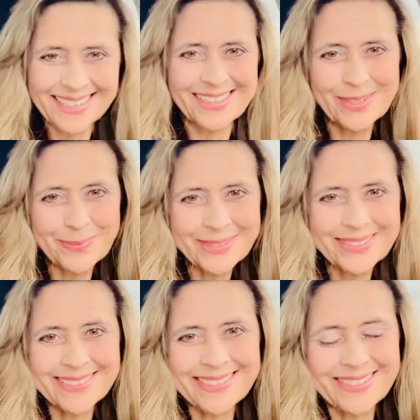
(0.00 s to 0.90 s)
Hey there, brothers
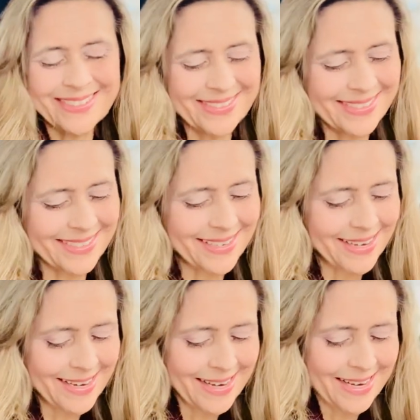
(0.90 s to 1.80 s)
and sisters.
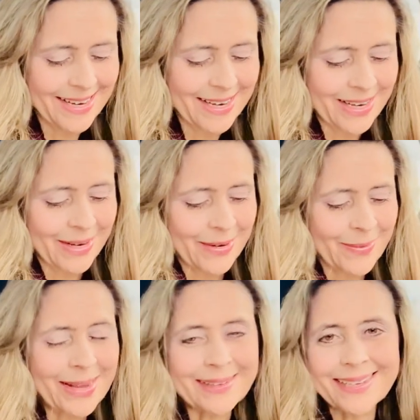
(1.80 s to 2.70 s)

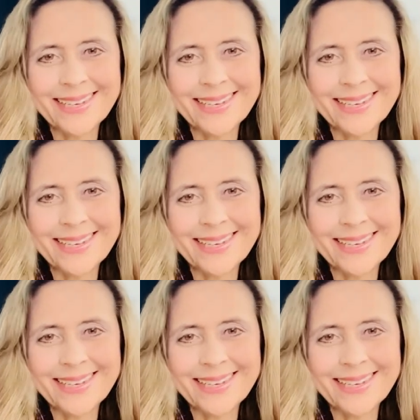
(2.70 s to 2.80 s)
Well,